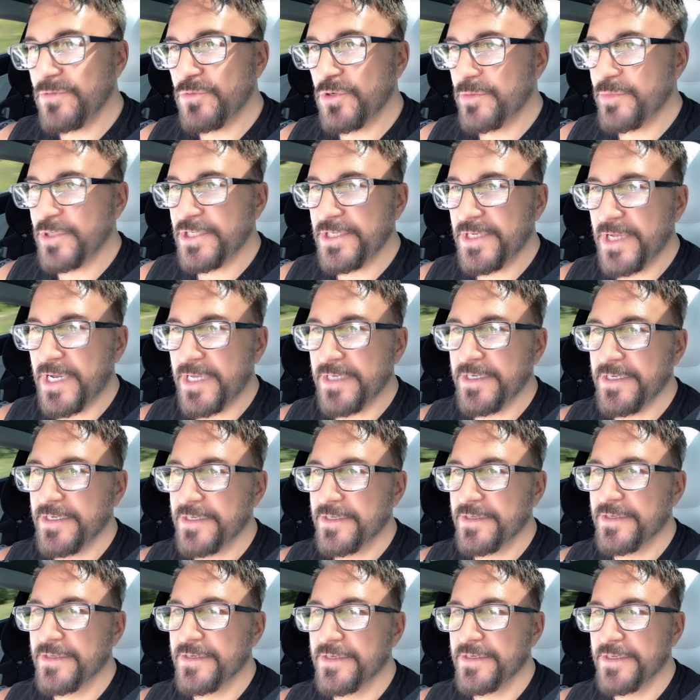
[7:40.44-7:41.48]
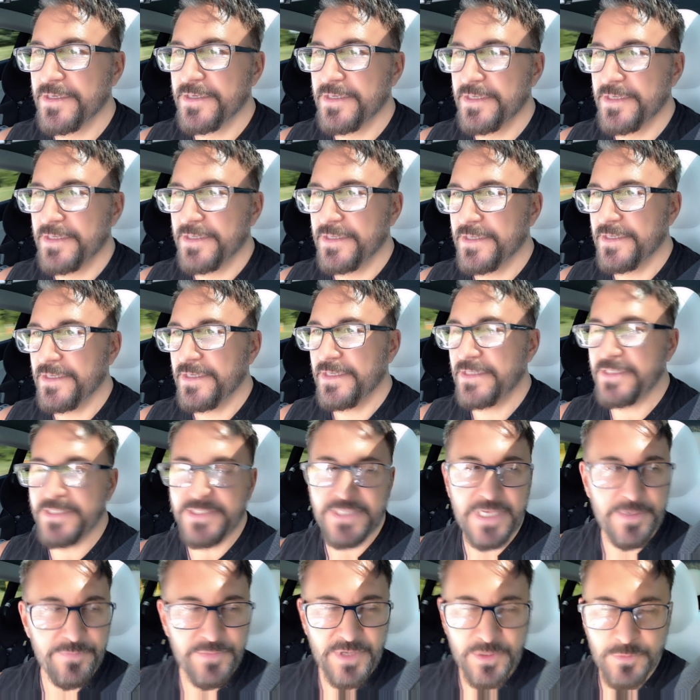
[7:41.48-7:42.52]
have been done. And the
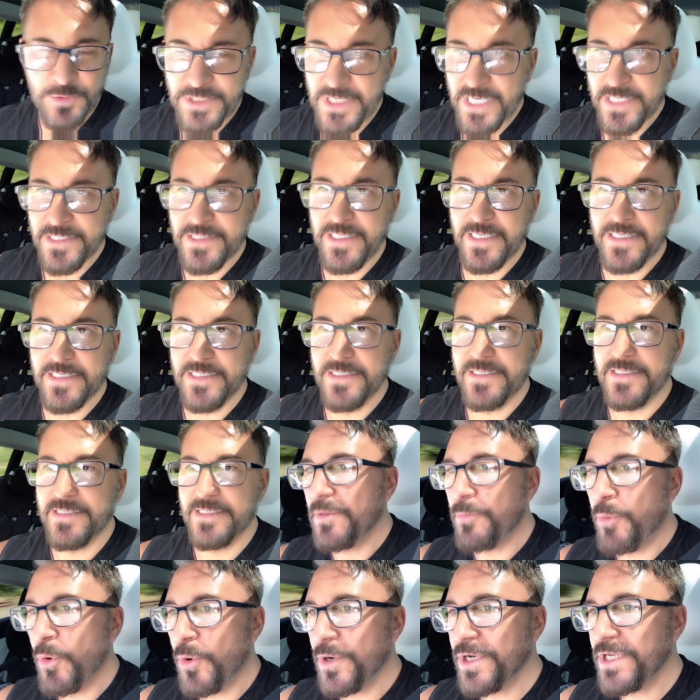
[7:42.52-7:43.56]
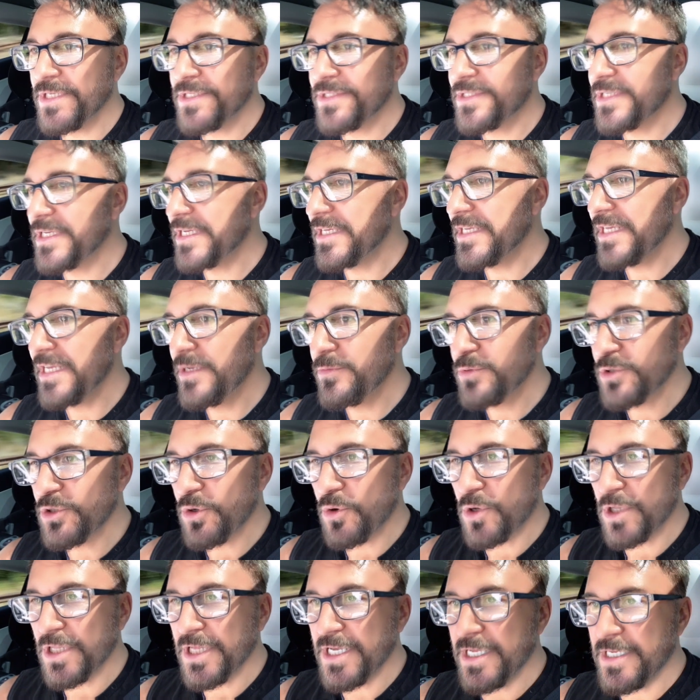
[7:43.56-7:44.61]
same thing with Tesla. The point is, he was all in.